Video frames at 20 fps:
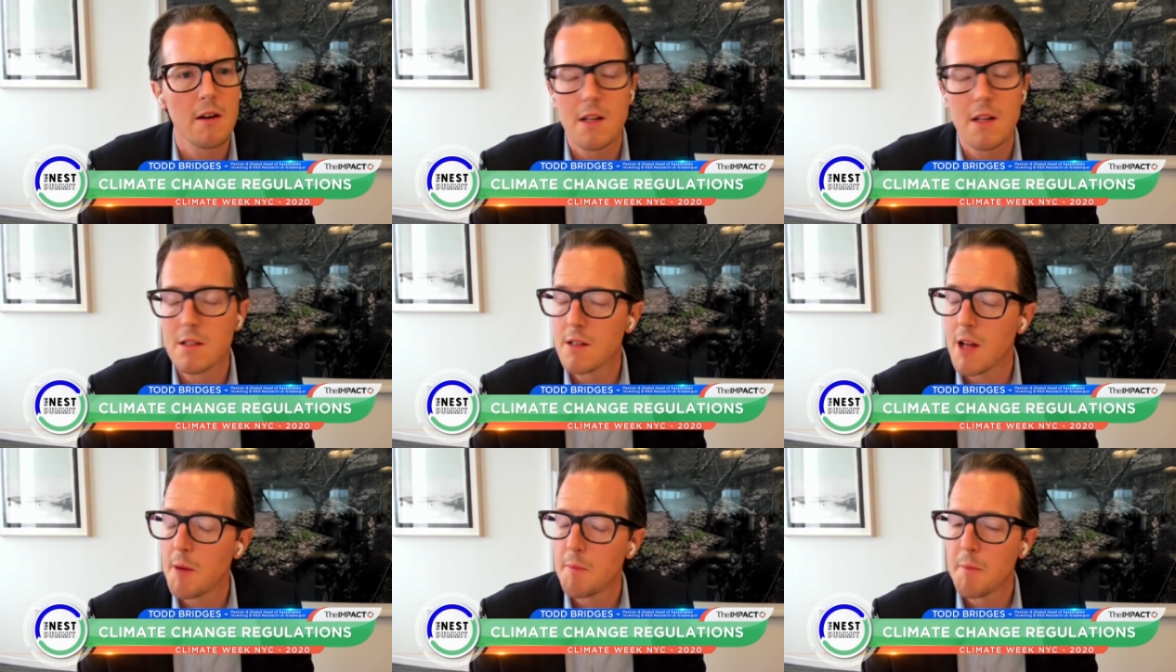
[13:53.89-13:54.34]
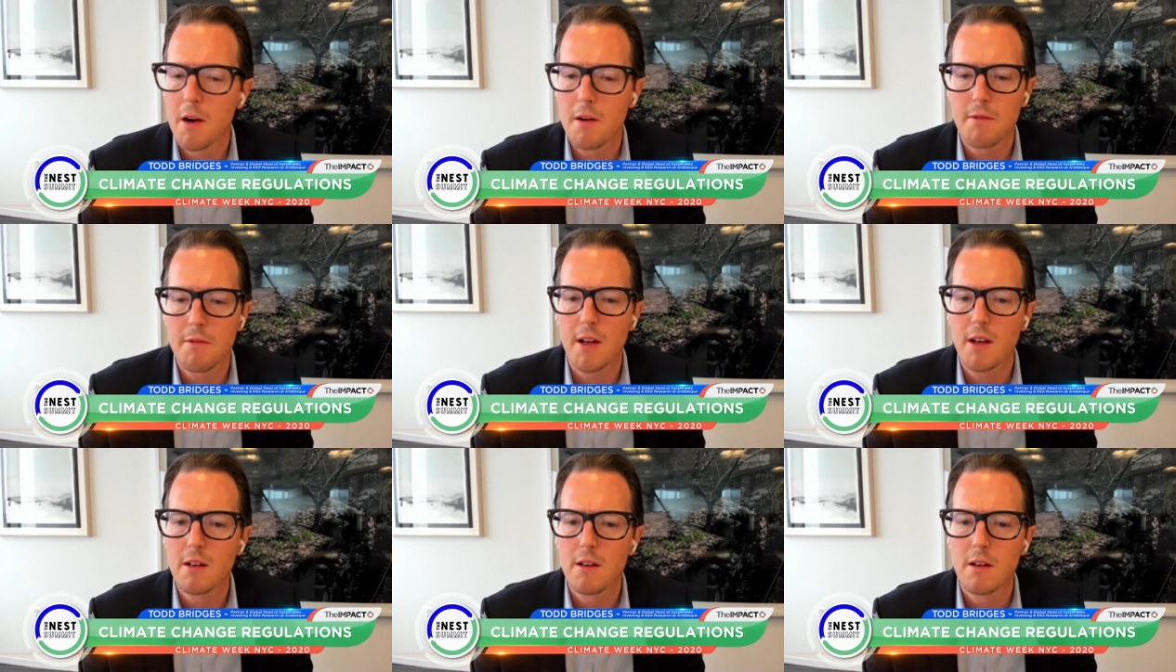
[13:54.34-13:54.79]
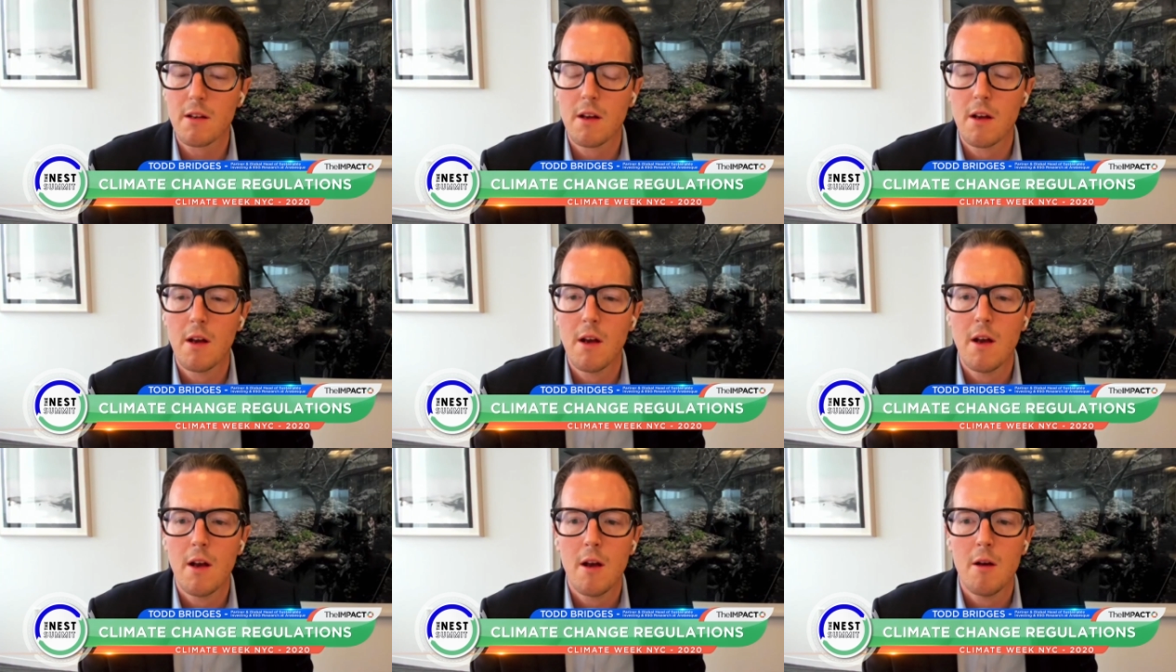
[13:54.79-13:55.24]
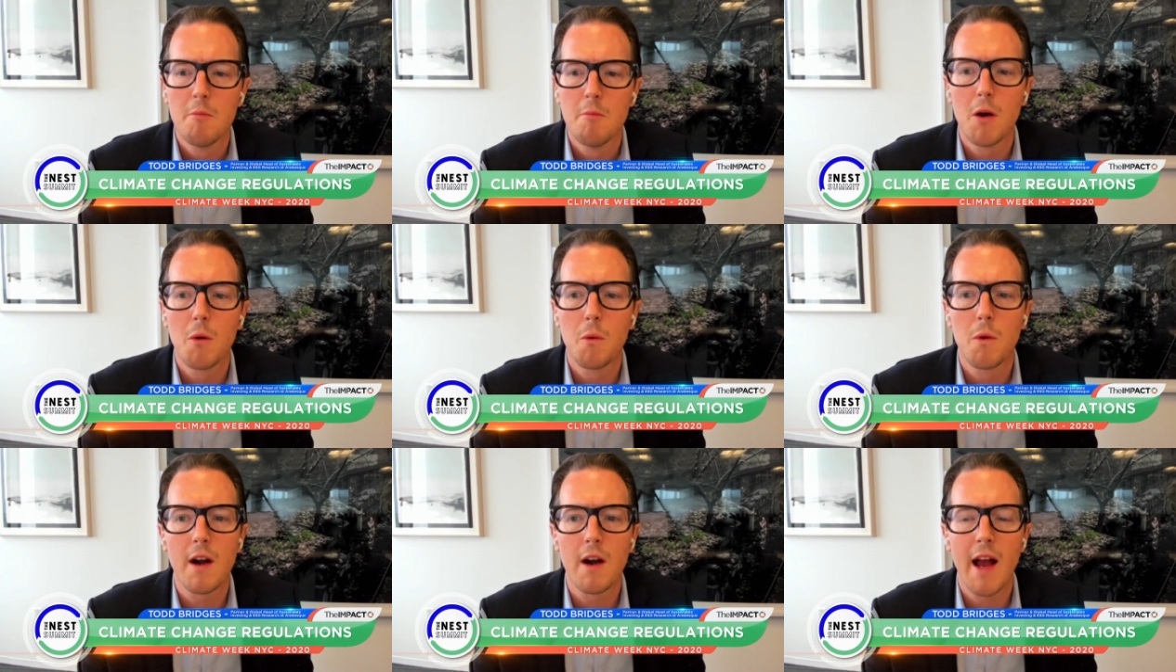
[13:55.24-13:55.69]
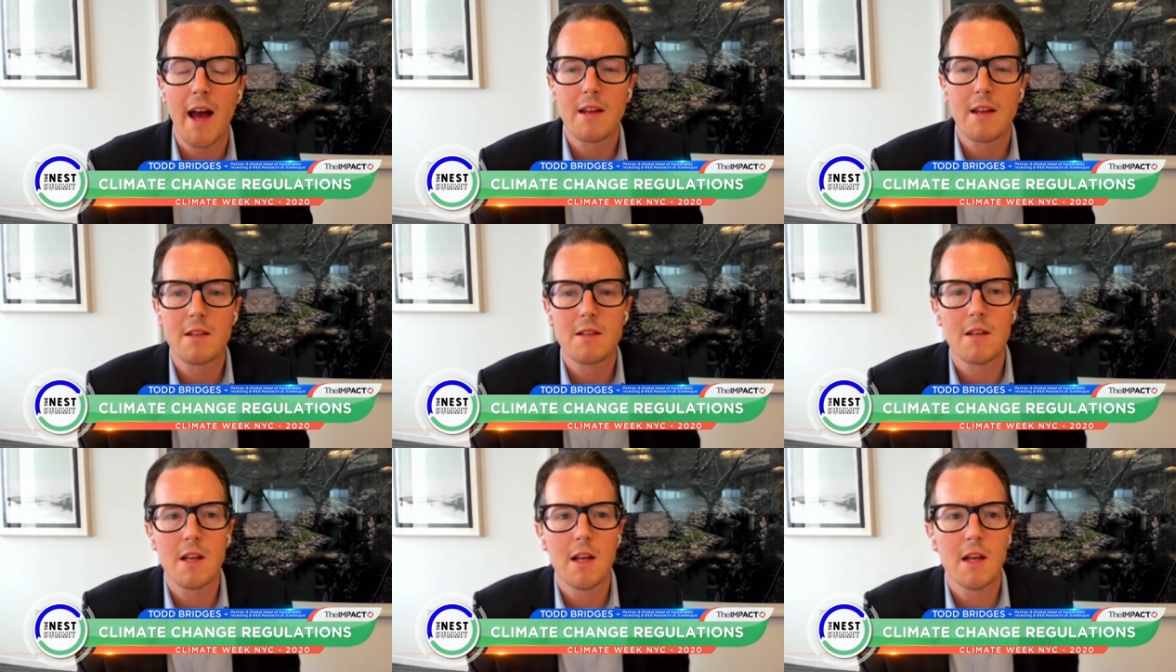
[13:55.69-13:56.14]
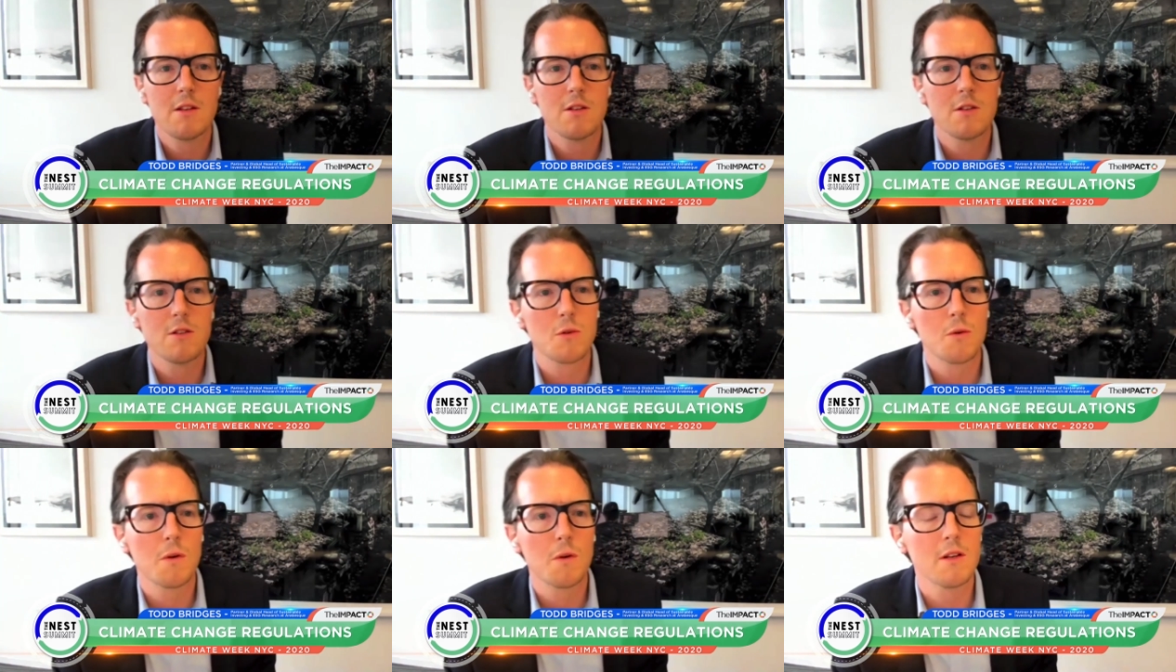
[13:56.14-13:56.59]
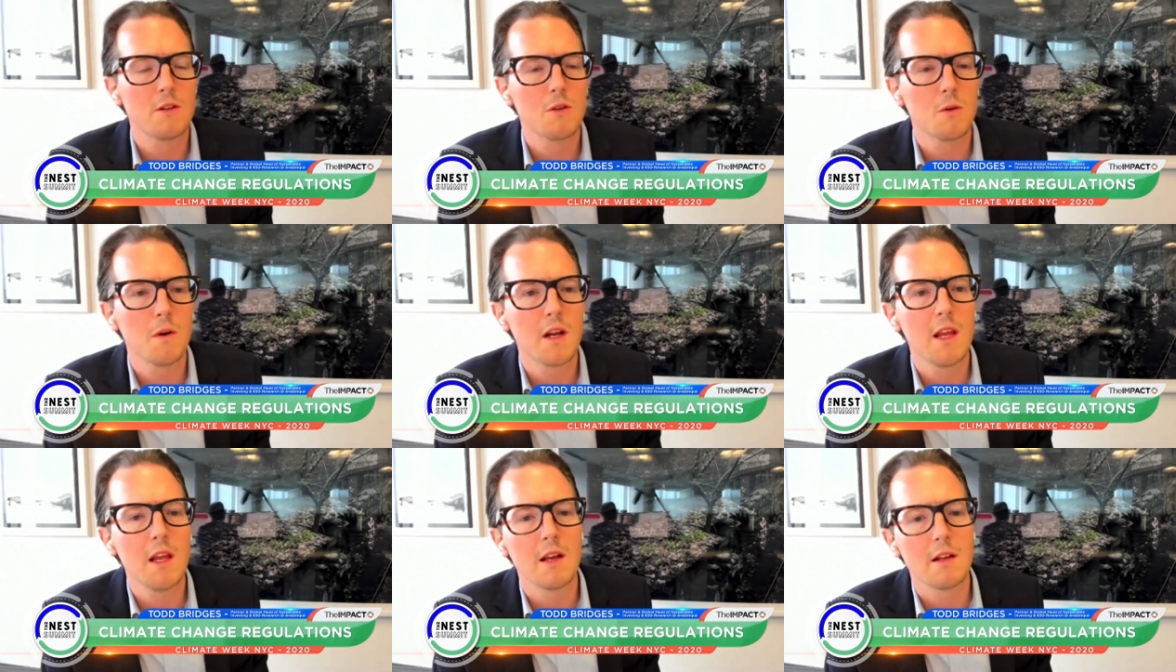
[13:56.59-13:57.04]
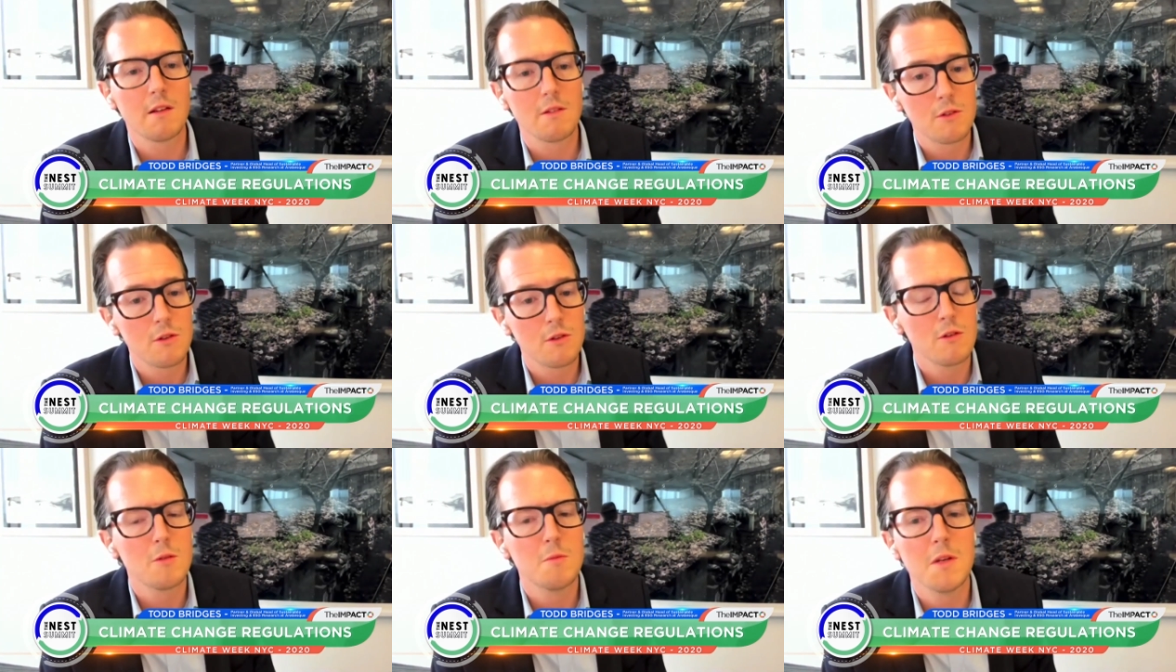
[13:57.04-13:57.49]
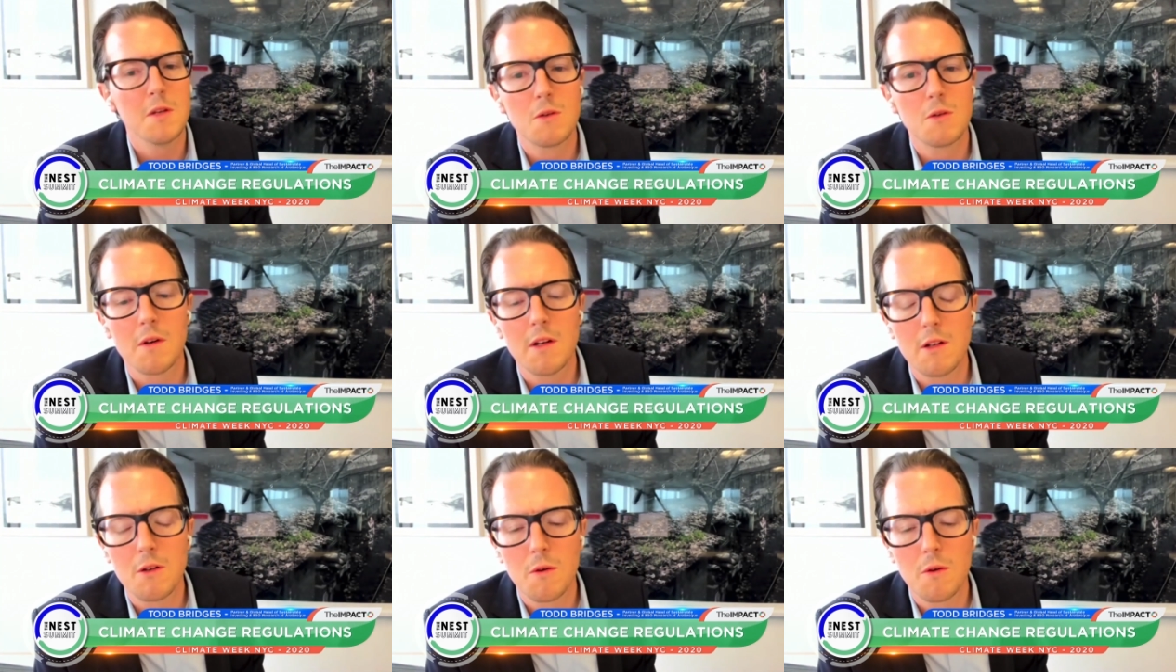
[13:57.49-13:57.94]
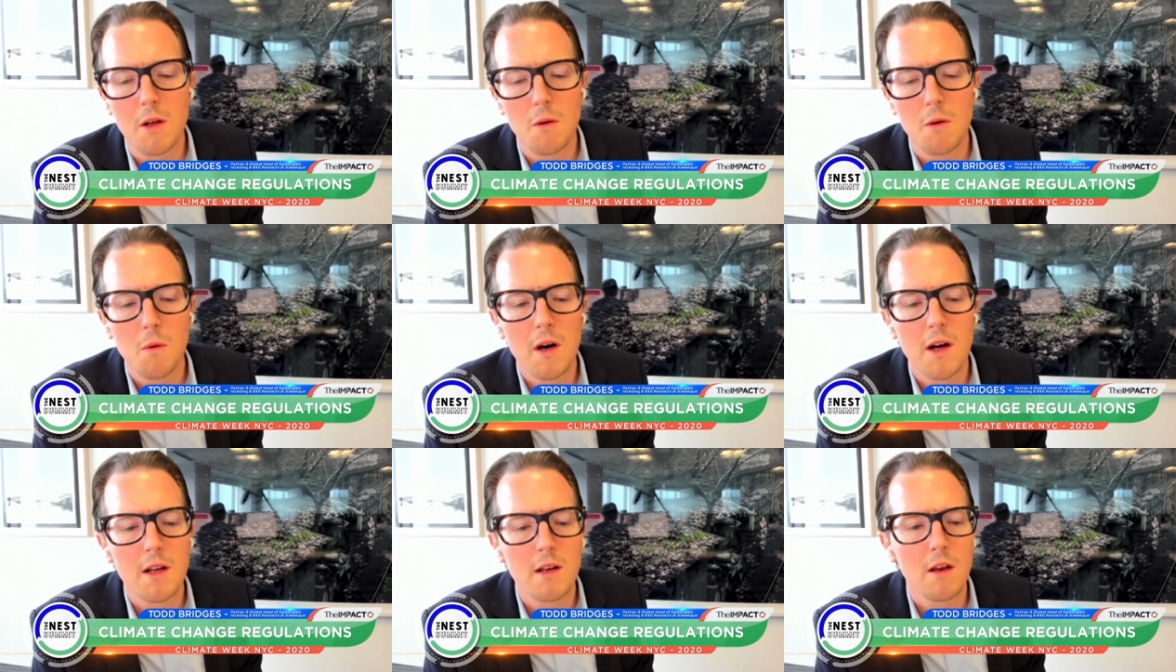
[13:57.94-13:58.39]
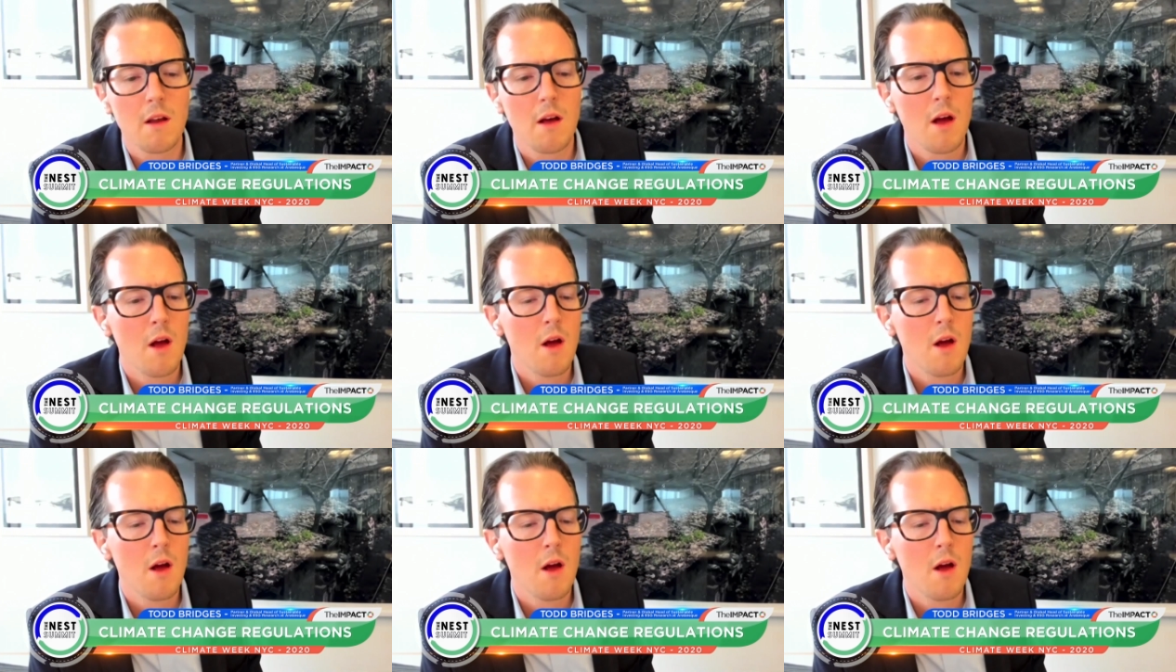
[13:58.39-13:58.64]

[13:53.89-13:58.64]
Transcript: It's not perfect, but we're at a stage in 2020 and soon to be 2021